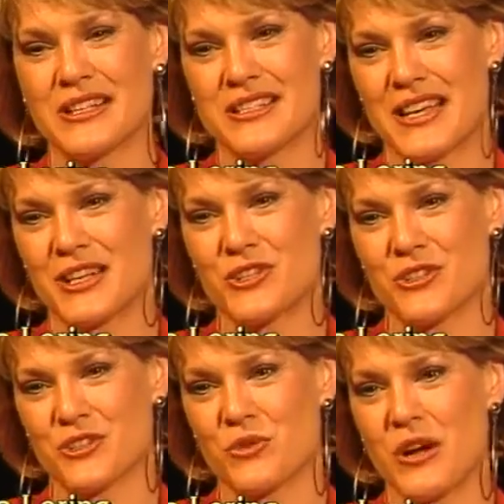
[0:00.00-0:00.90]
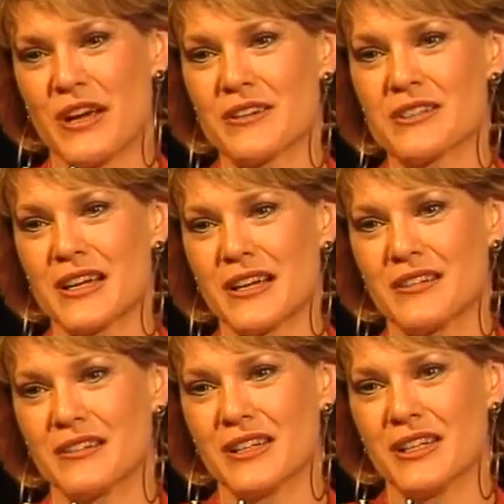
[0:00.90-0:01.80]
I sang in church choirs. I
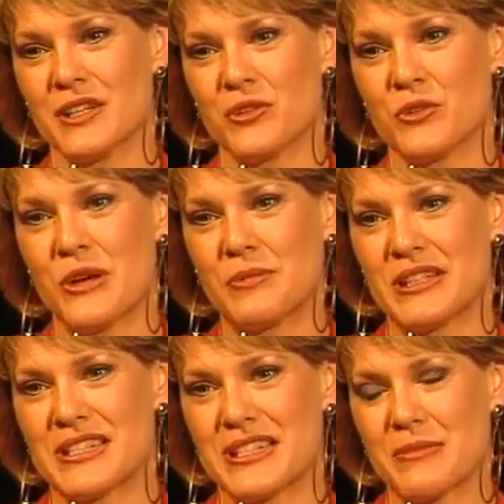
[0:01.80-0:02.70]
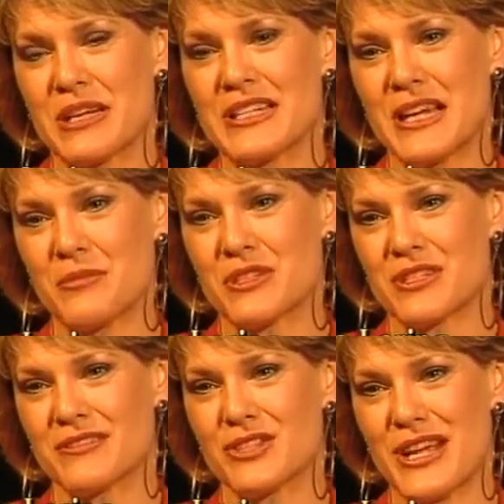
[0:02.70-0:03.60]
grew up listening. My dad was
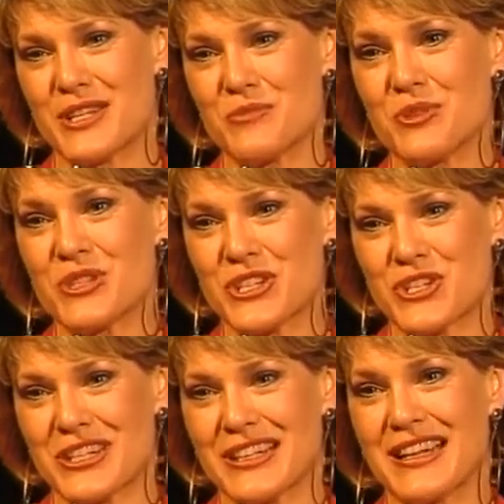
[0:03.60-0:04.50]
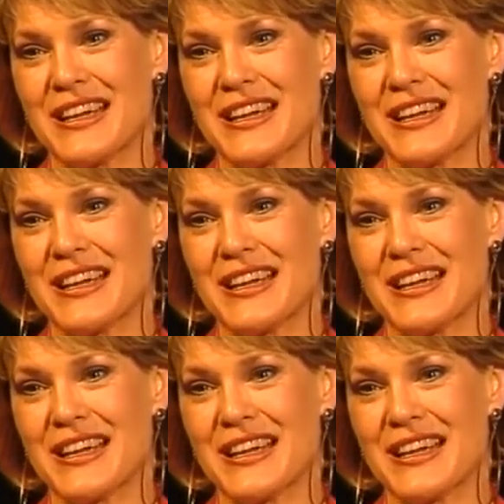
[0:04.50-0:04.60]
a jazz musician.